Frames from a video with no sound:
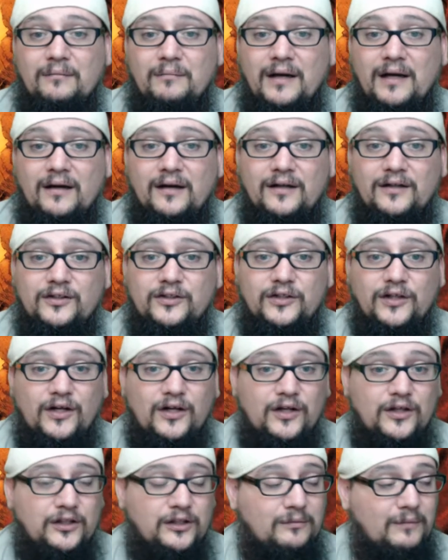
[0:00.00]
get in a
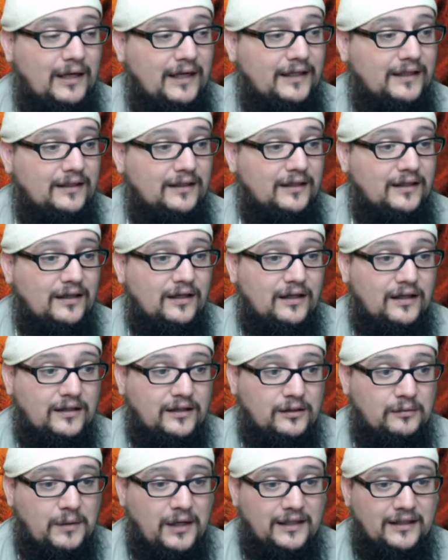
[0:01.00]
marriage, you might
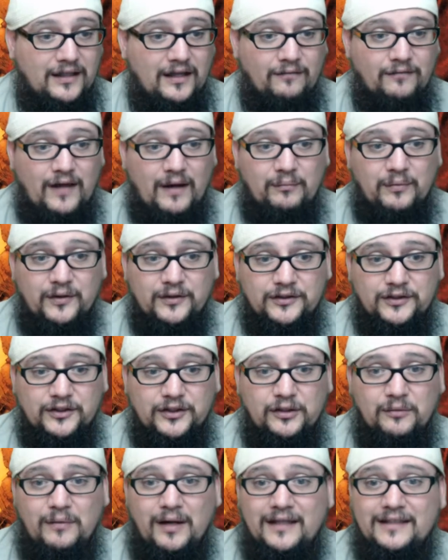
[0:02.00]
you might love that
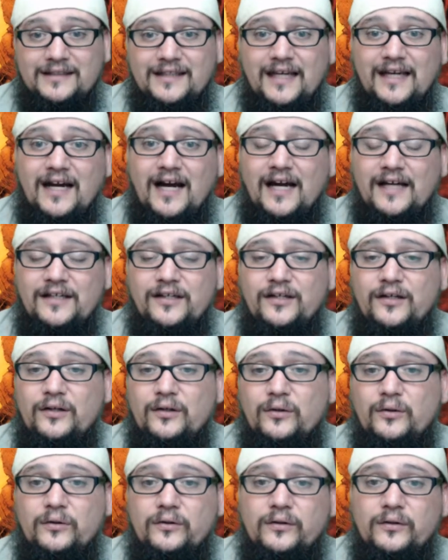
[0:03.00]
person, you might say I
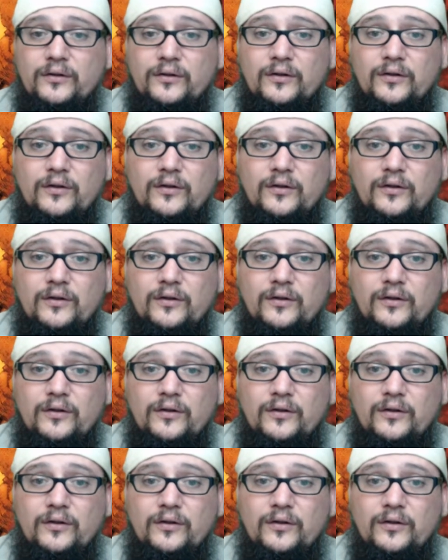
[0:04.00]
do.